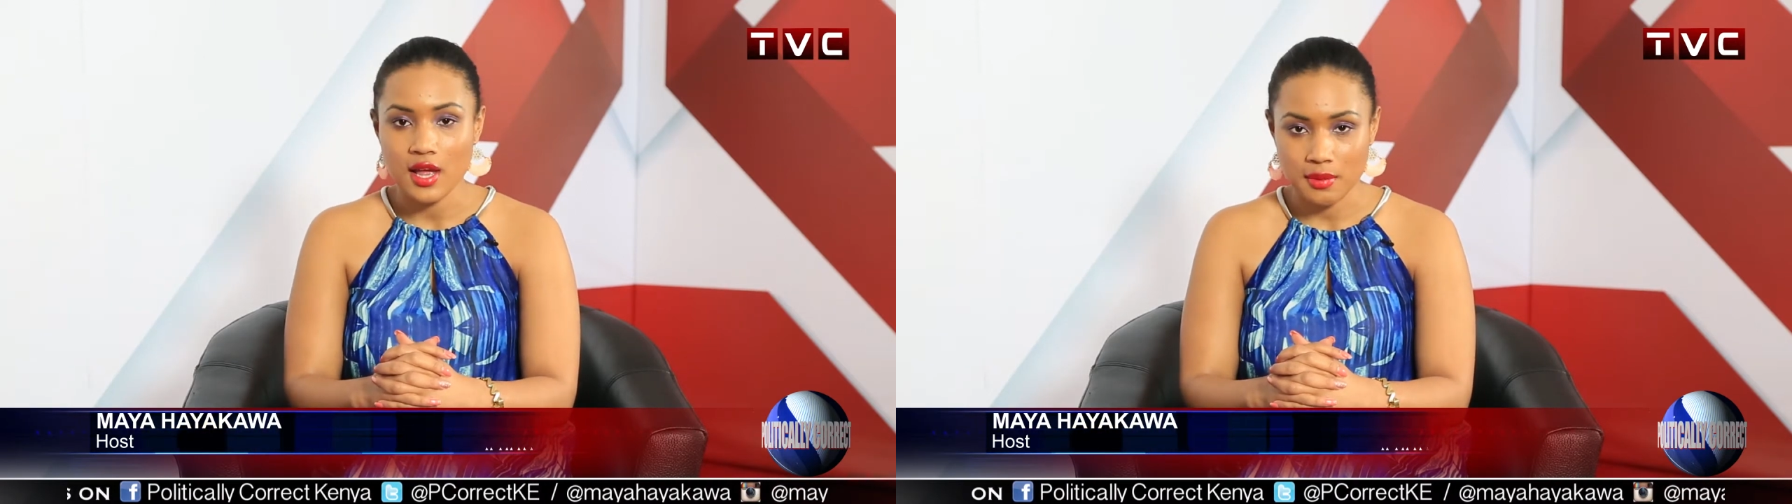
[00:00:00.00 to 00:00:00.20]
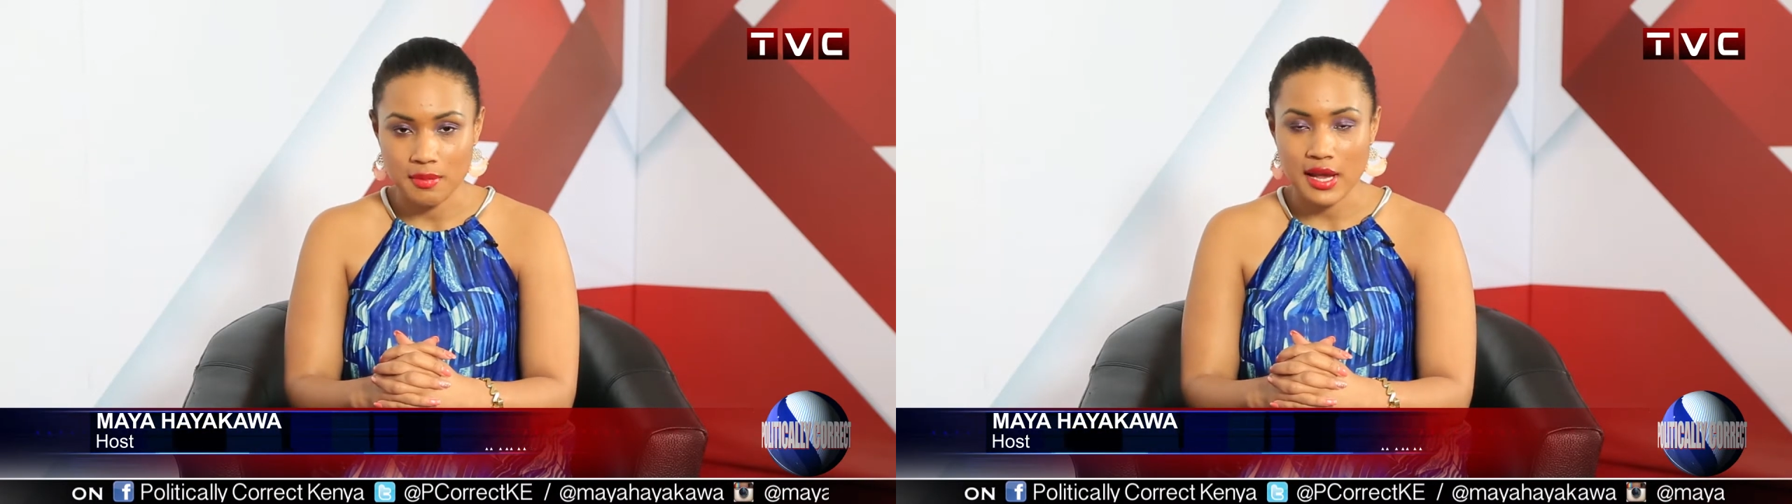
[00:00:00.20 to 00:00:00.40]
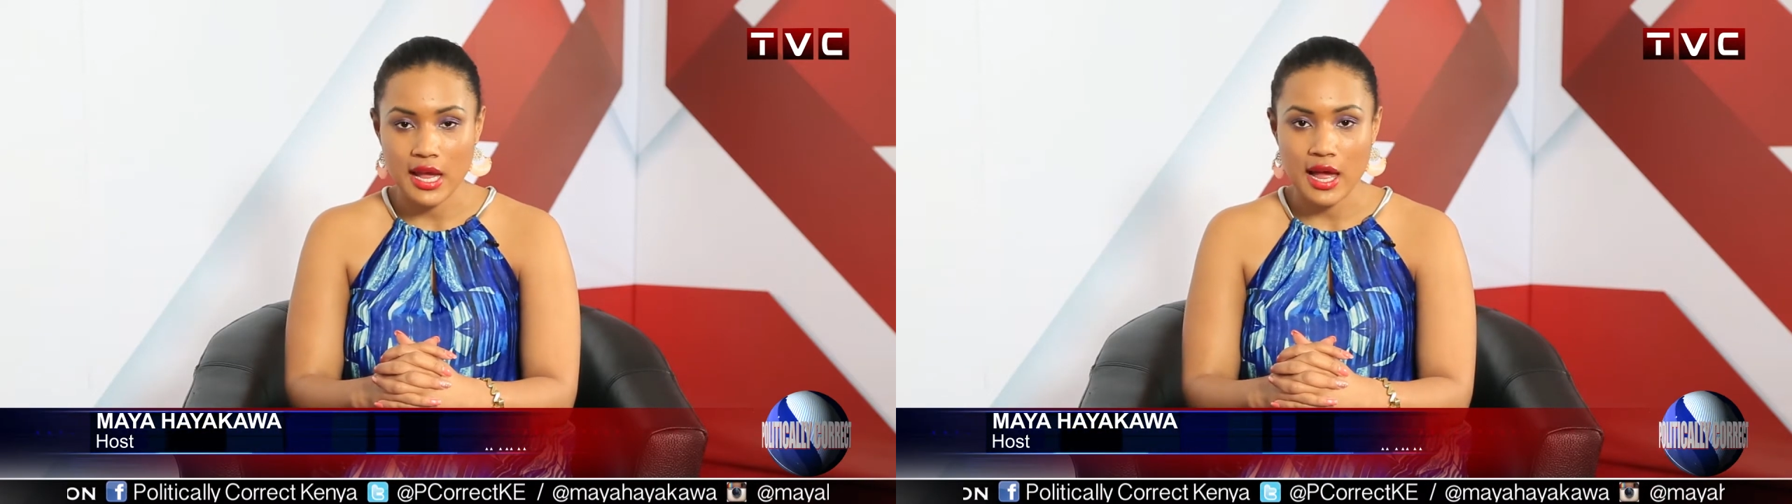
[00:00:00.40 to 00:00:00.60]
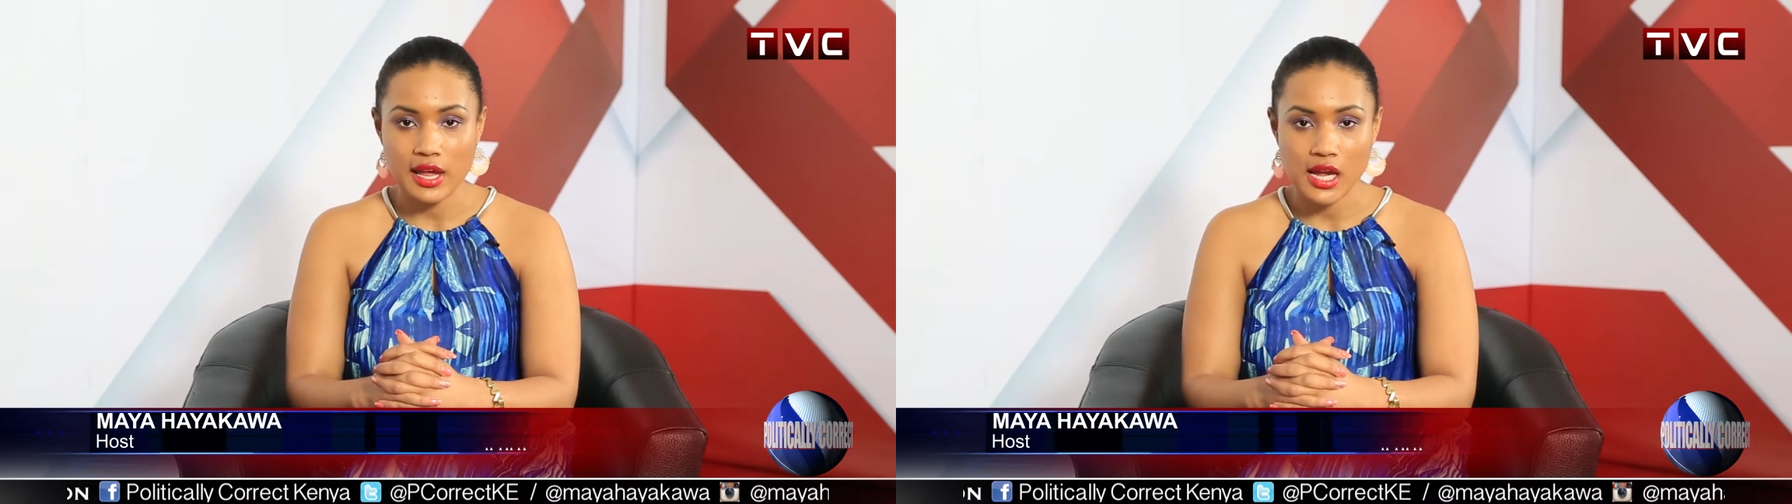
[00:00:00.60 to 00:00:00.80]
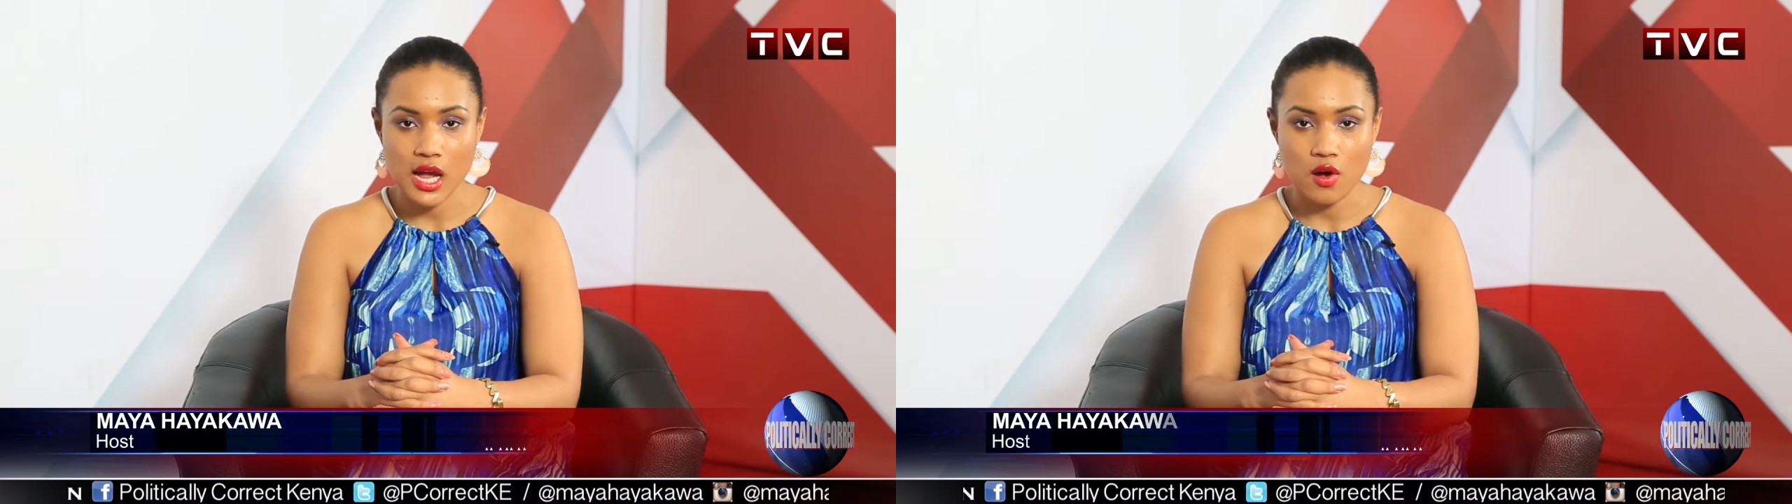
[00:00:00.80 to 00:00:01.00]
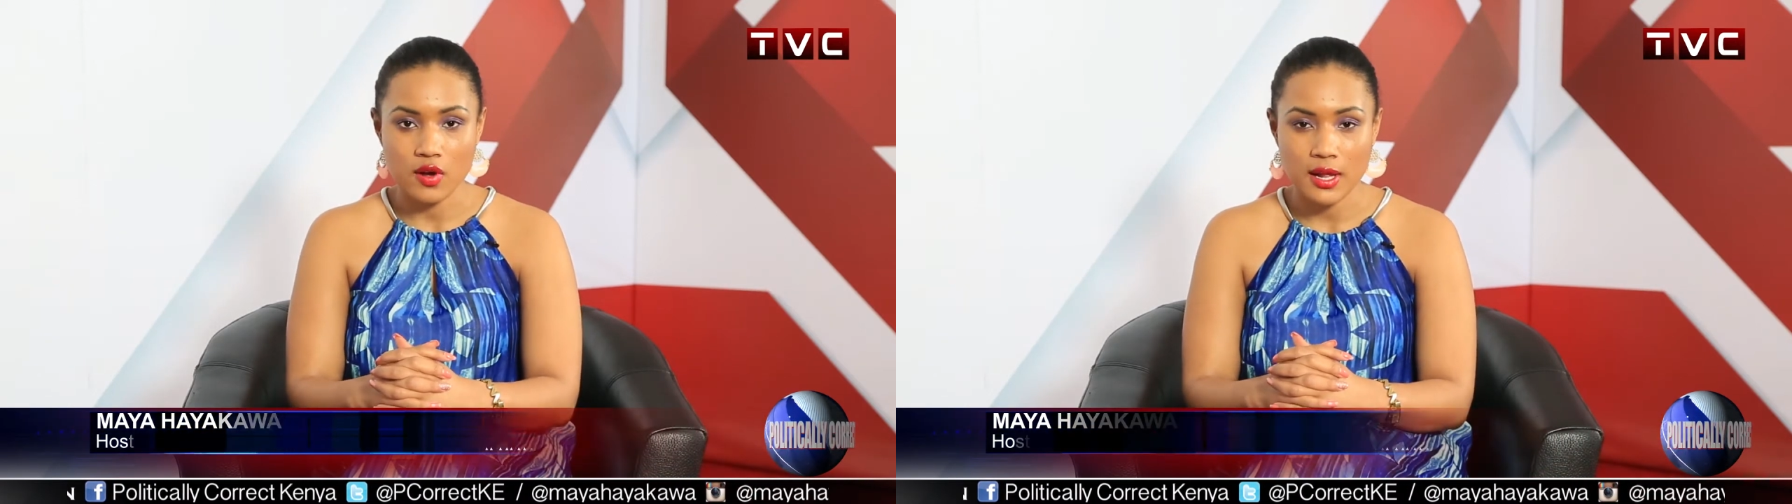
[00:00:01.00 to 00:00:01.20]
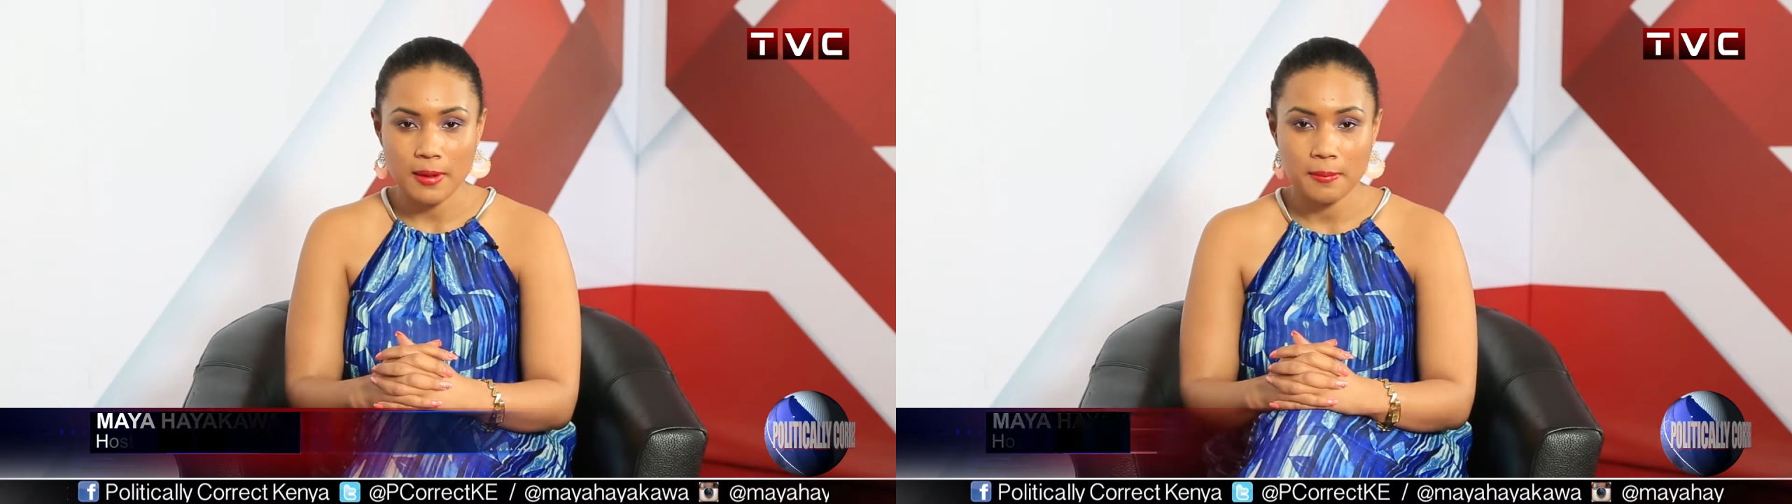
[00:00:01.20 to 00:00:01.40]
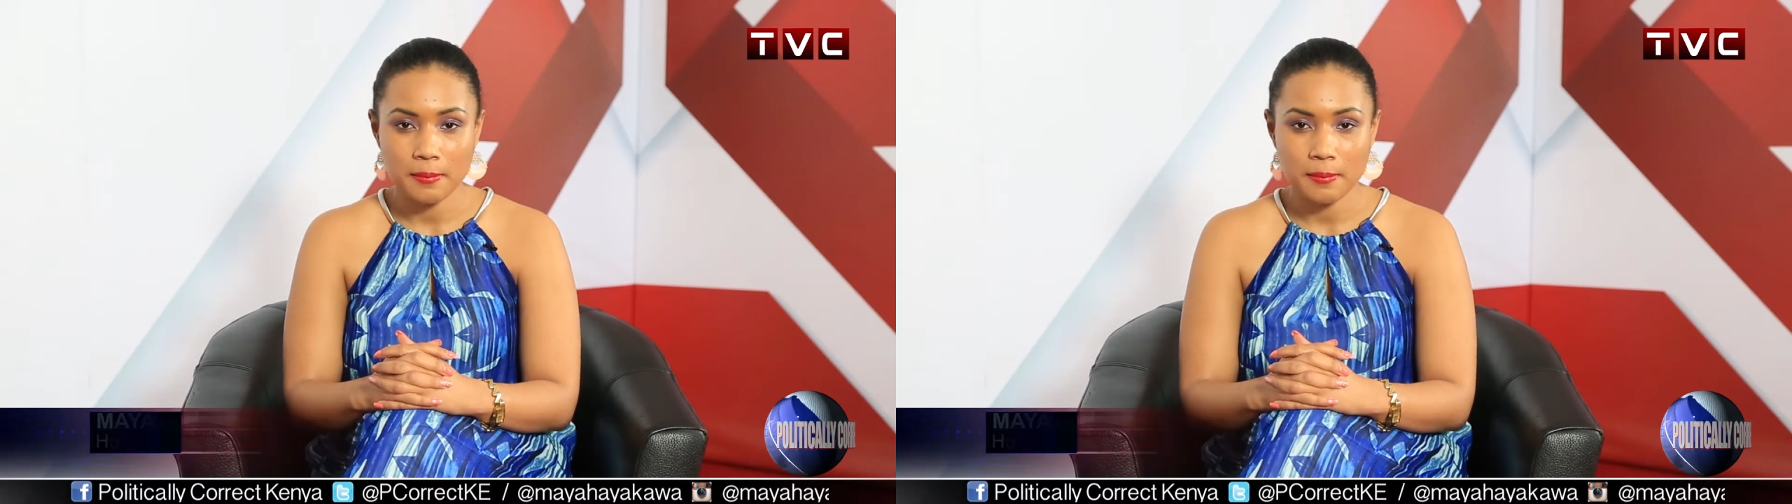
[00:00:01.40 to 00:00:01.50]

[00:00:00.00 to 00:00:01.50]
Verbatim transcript: Amaya Hayakawa.